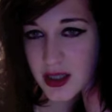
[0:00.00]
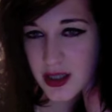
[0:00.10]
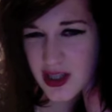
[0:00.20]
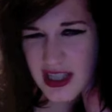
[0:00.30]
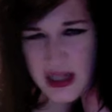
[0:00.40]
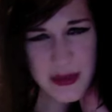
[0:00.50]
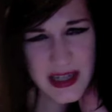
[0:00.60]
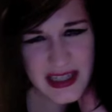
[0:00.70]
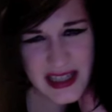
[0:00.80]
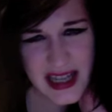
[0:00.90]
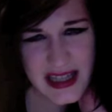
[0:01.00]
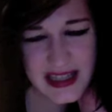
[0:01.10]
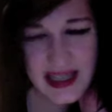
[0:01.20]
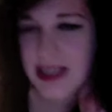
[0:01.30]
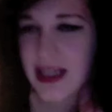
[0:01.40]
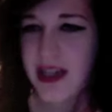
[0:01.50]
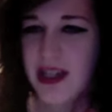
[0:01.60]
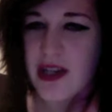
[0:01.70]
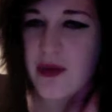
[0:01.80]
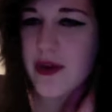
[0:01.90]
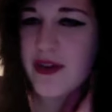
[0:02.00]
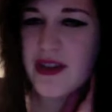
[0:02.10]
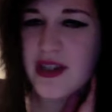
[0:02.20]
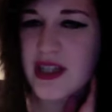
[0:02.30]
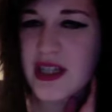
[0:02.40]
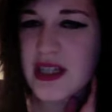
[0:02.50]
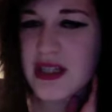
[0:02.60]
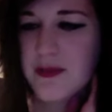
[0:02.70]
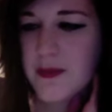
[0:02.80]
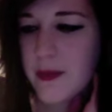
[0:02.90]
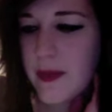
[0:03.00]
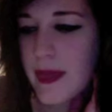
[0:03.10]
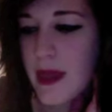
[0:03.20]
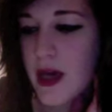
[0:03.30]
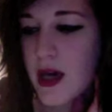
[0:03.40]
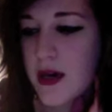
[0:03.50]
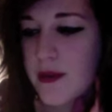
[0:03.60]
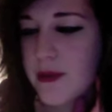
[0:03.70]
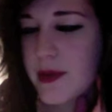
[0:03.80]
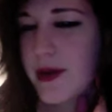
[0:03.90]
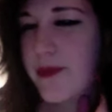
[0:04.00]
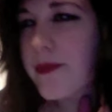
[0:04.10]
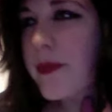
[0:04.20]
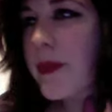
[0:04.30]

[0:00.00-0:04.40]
Does that make sense? I don't know whether it does, but